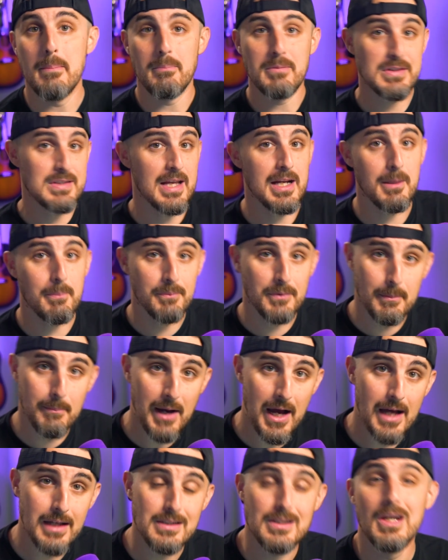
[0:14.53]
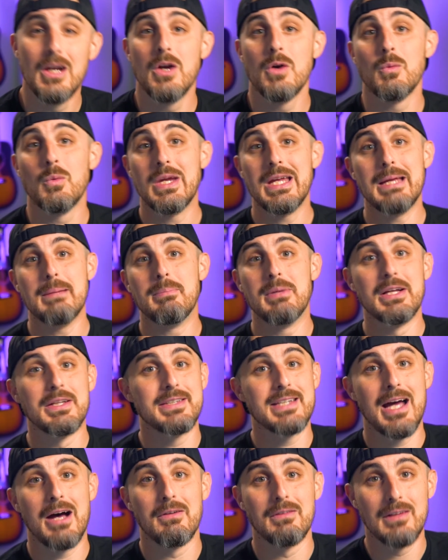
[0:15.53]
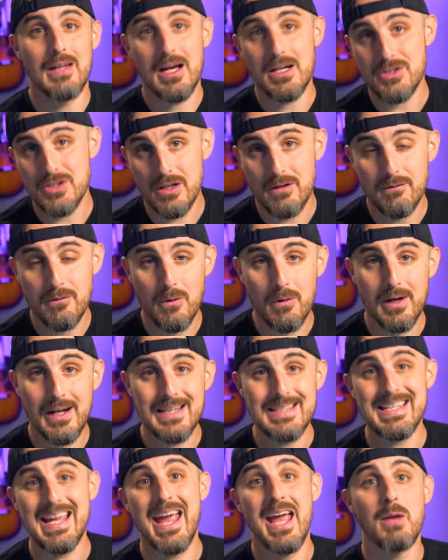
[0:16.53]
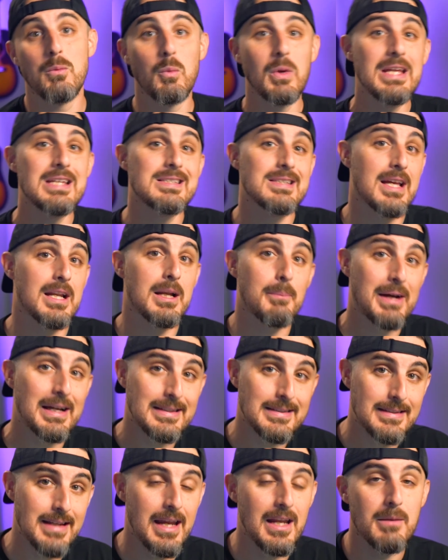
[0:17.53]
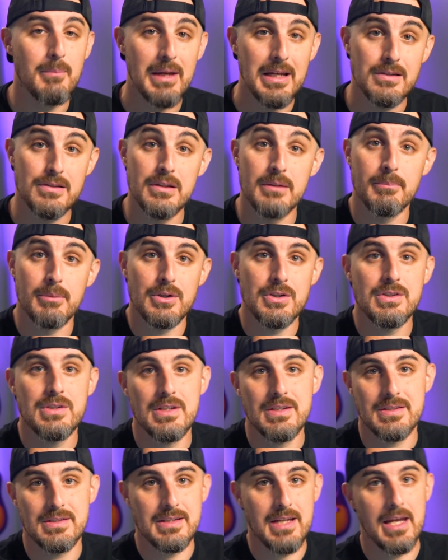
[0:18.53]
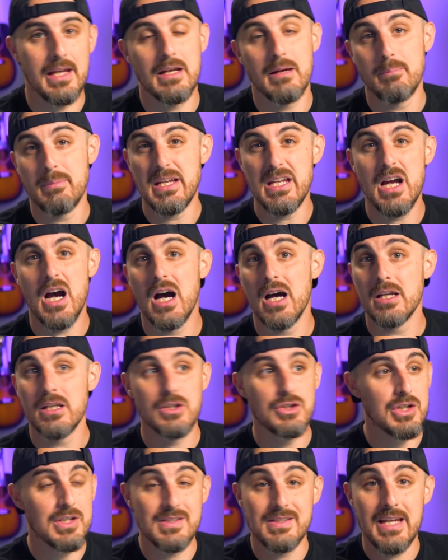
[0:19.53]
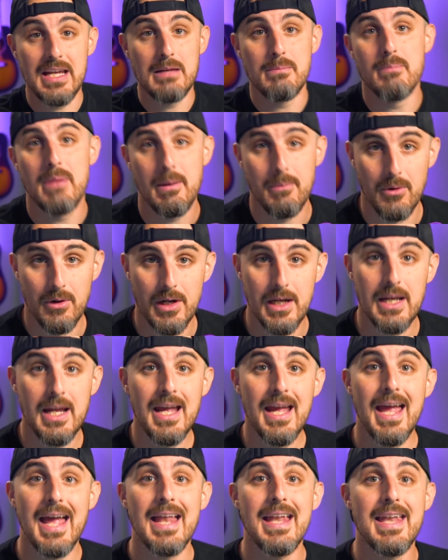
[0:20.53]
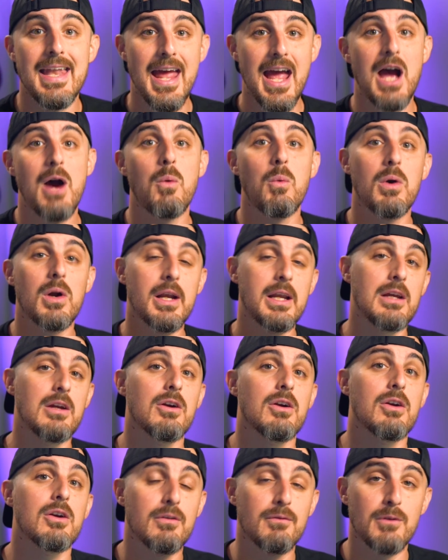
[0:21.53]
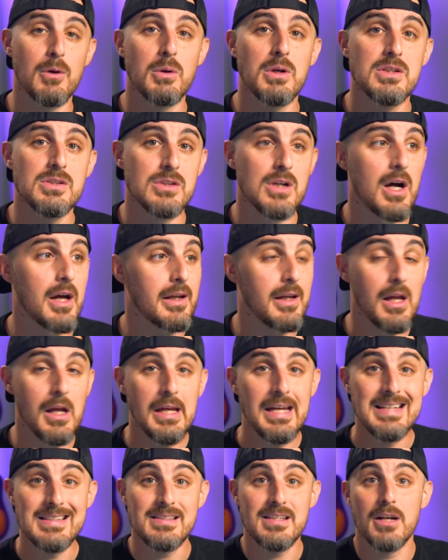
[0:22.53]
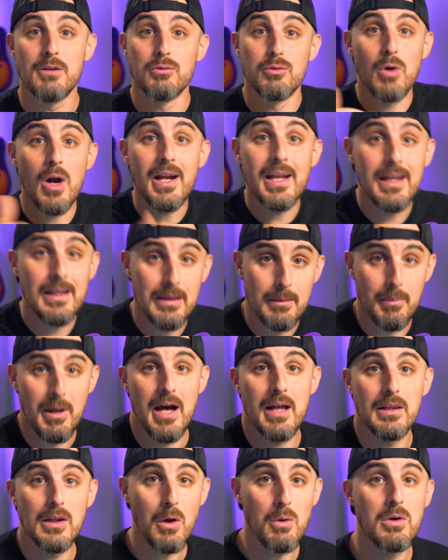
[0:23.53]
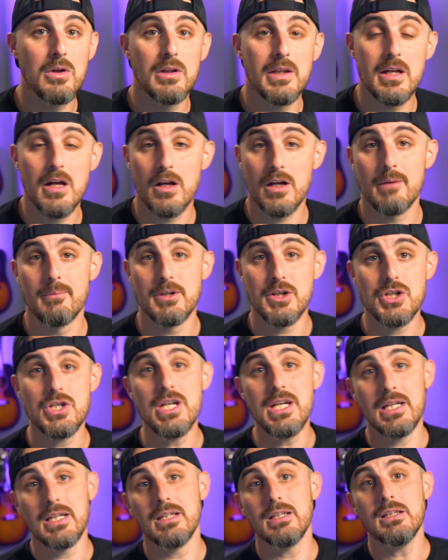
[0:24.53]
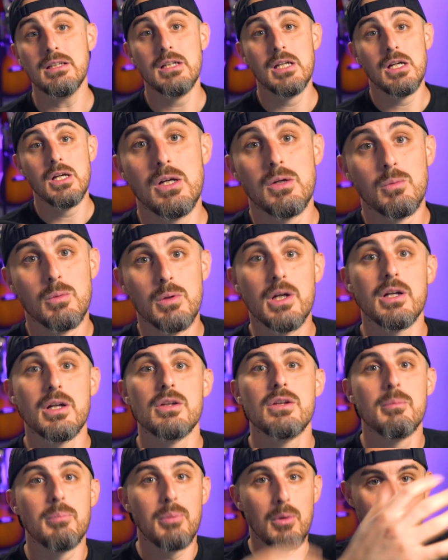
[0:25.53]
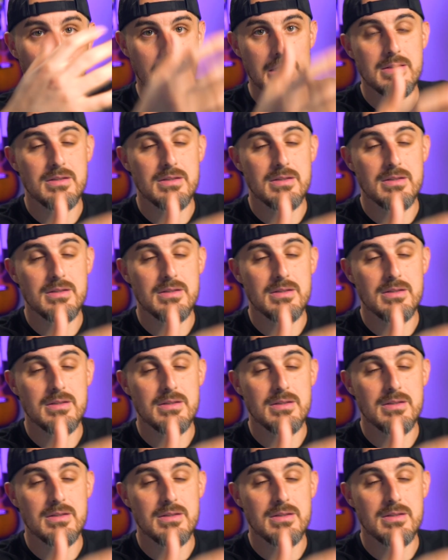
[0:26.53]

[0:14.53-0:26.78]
set up the bot, we built out logic for it, and we set up a database to persist data beyond just in memory. And now we're here to focus on, instead of running the bot locally on our machine, we're gonna deploy it